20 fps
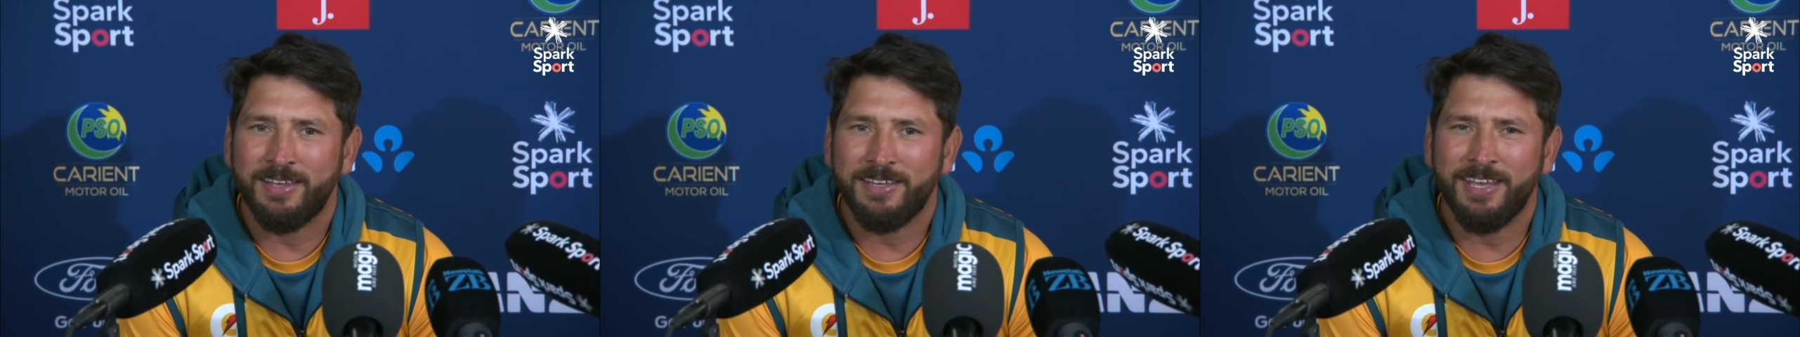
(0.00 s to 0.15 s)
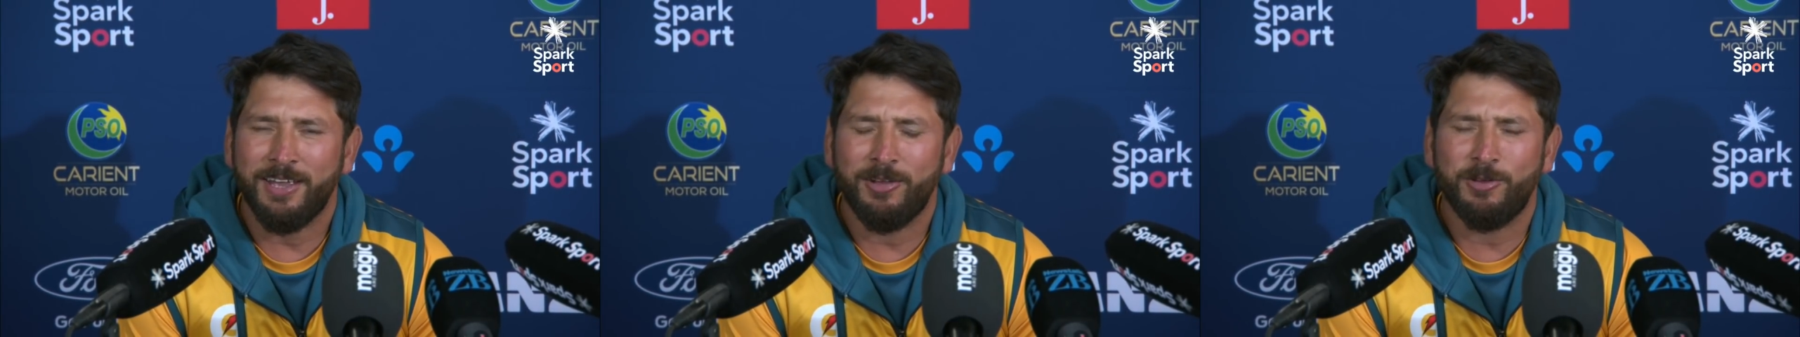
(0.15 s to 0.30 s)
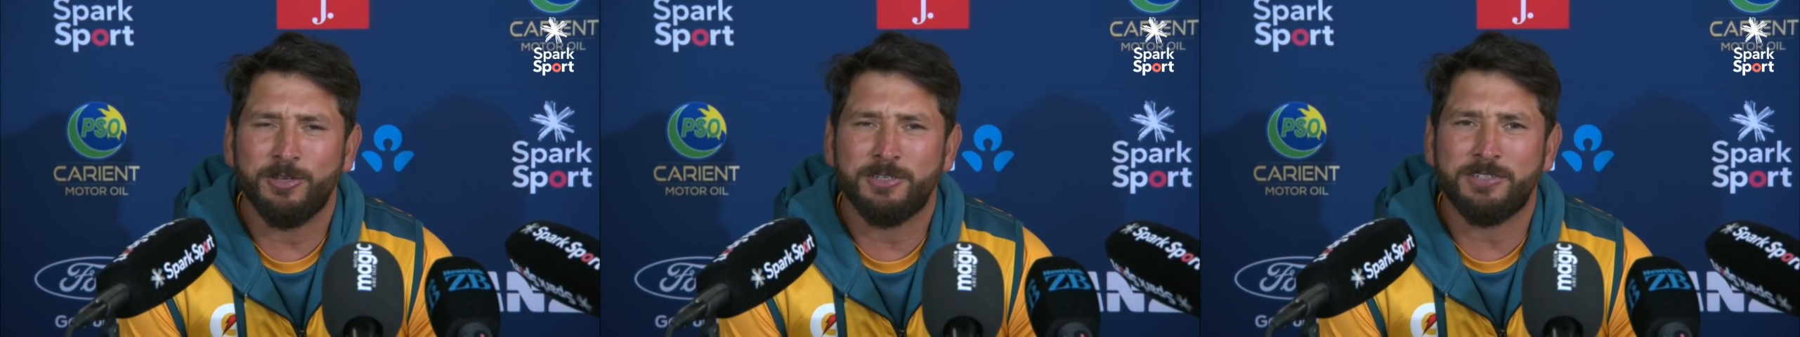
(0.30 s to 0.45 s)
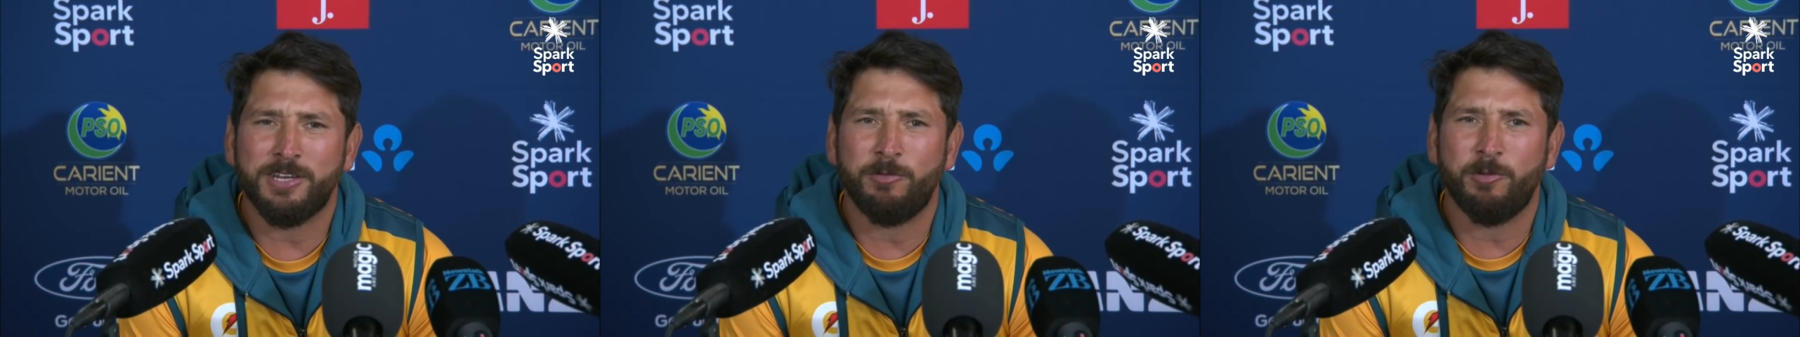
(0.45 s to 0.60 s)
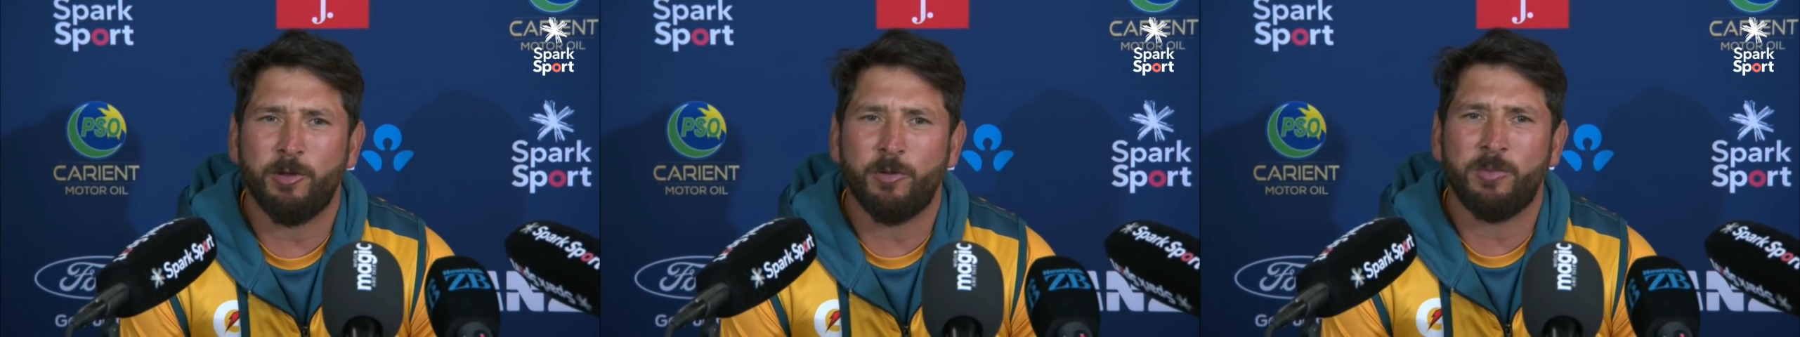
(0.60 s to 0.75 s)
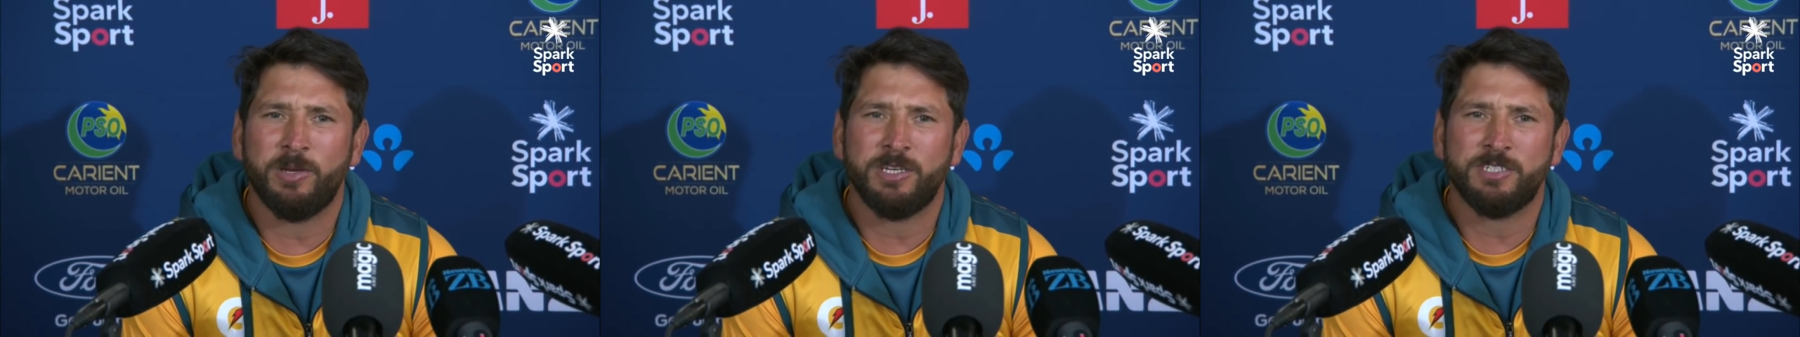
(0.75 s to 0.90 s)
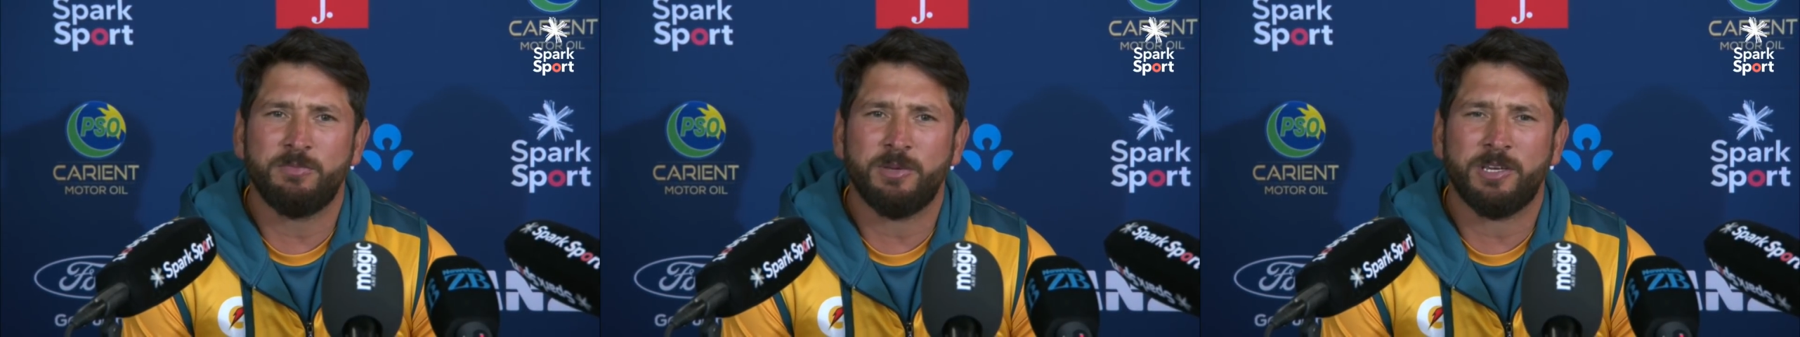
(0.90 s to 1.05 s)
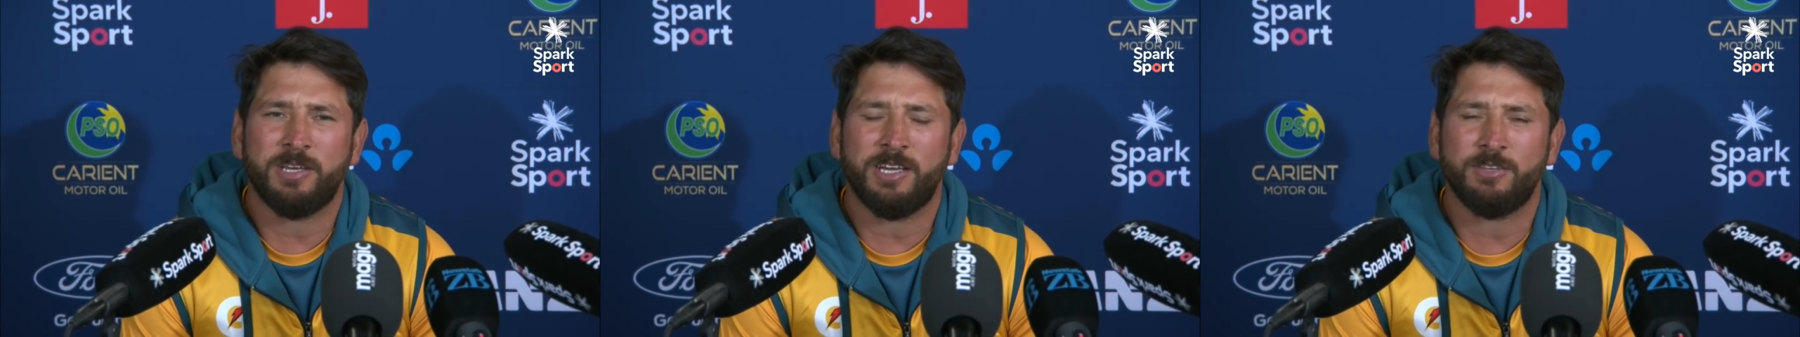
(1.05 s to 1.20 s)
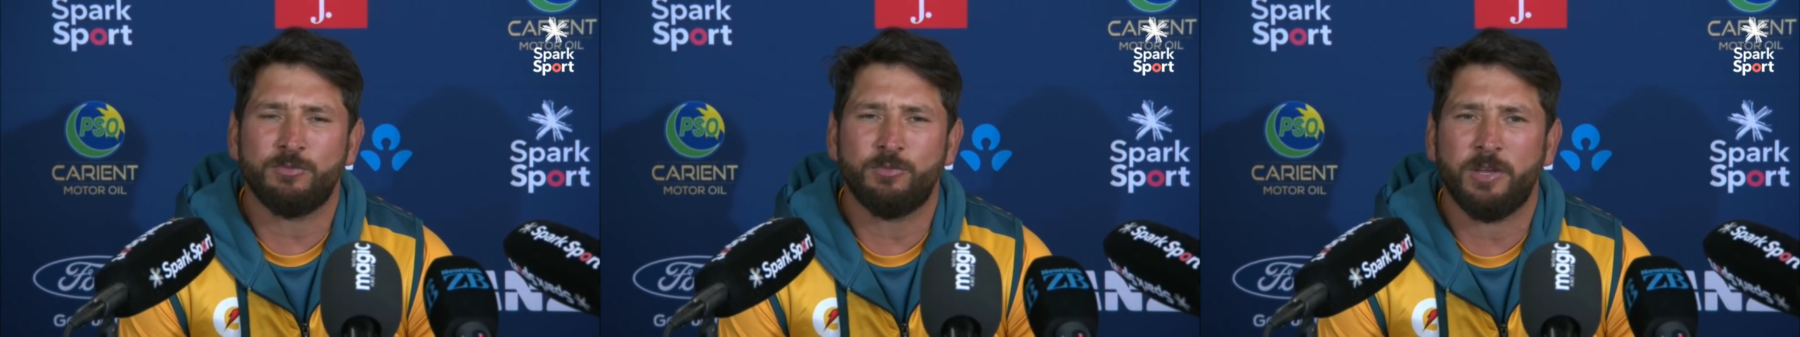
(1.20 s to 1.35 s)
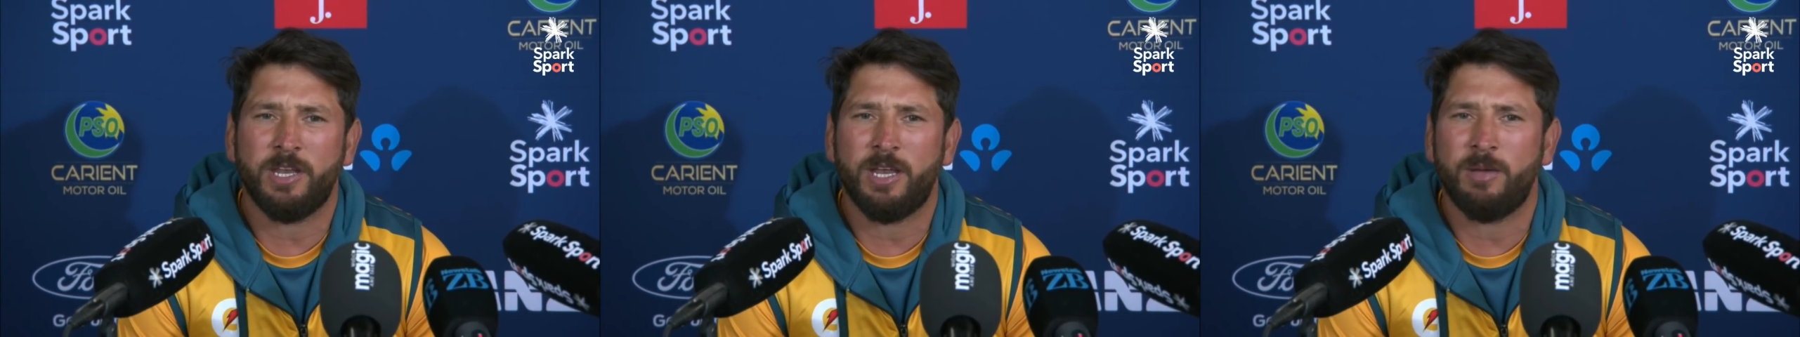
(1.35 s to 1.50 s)
Yeah, I'll try my best
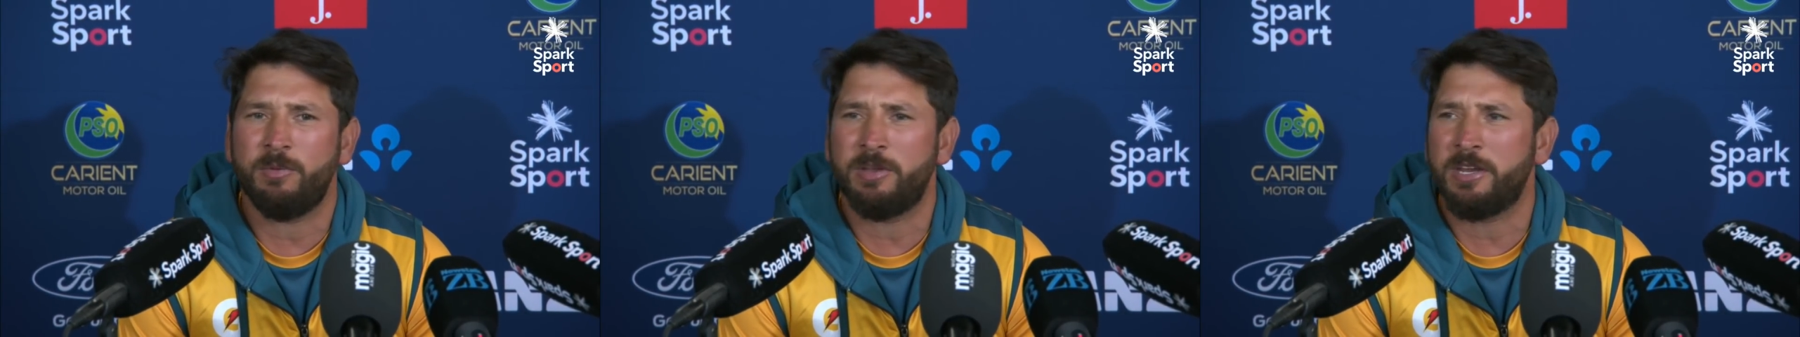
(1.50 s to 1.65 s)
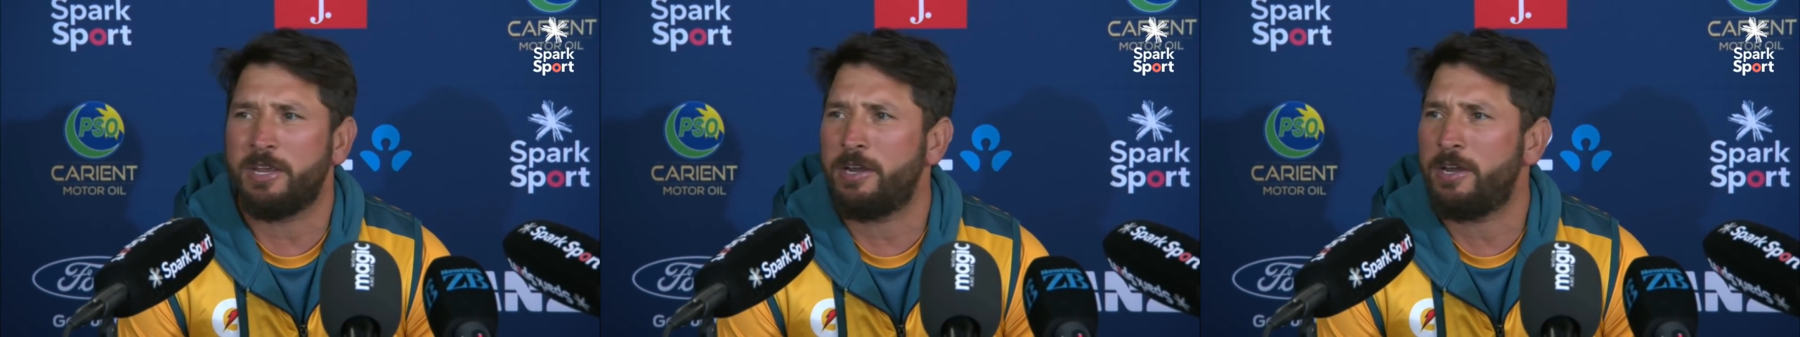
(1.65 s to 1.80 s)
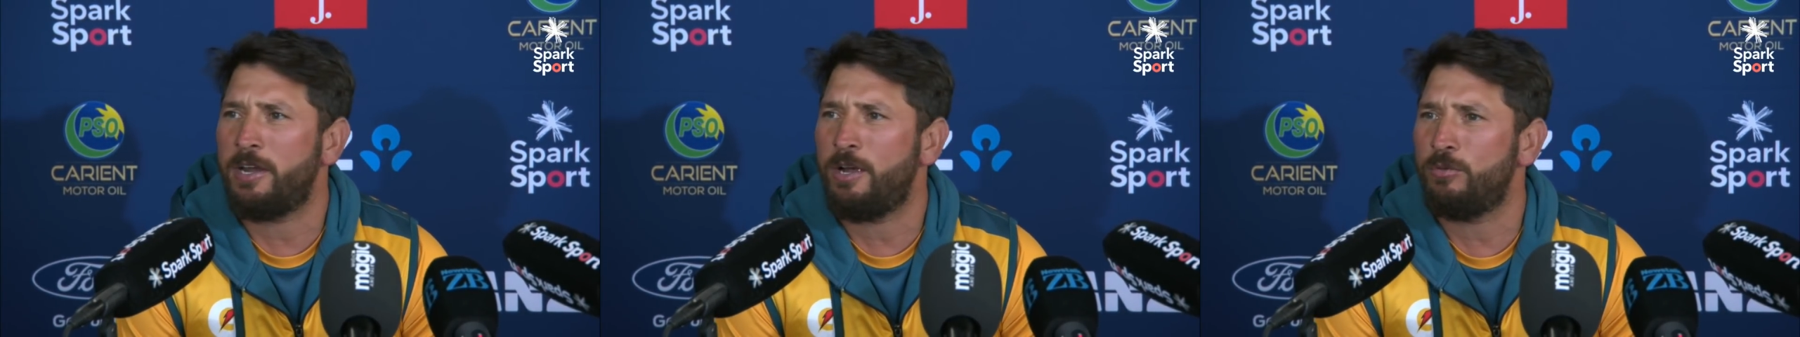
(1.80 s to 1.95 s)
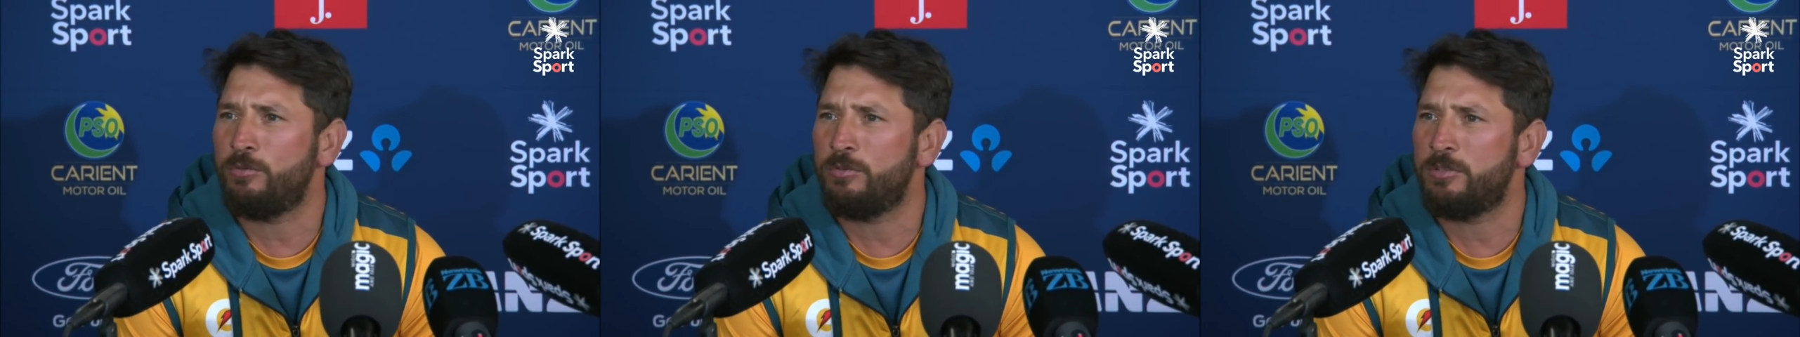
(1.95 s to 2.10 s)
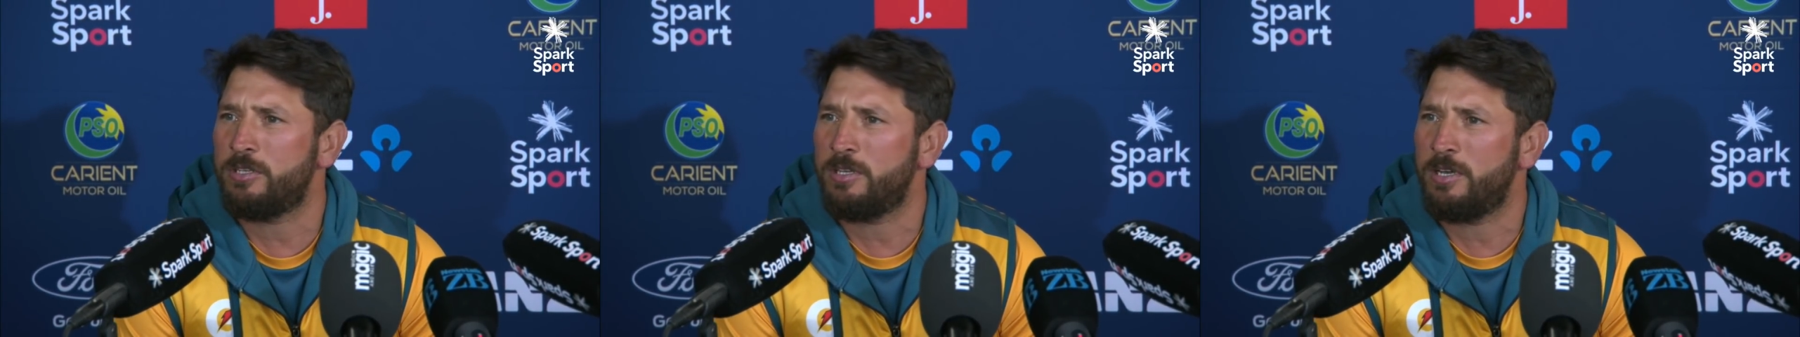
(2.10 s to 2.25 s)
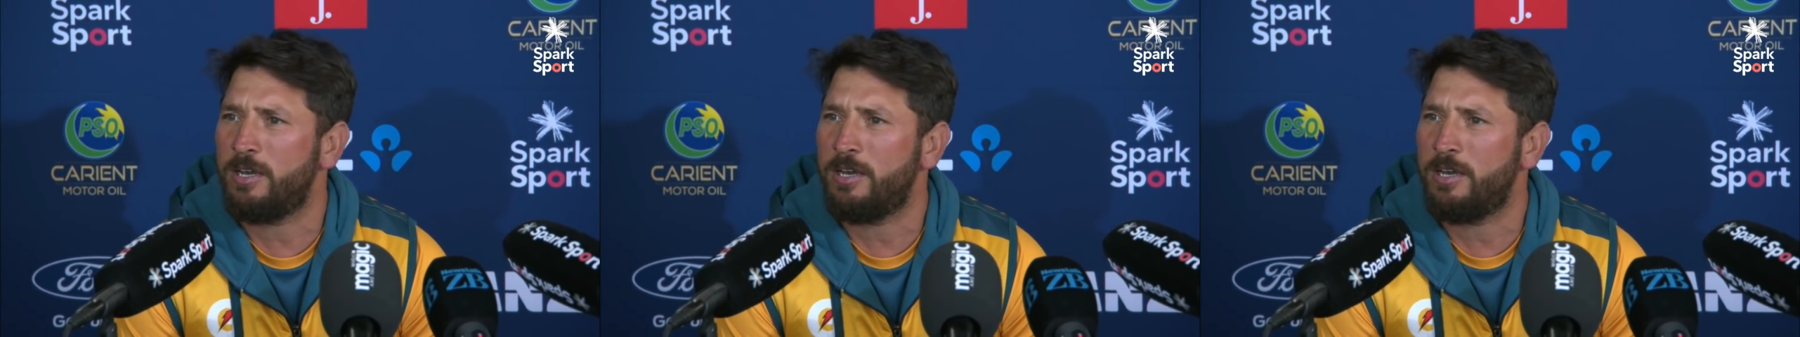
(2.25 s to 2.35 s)
because when I'm on the ground,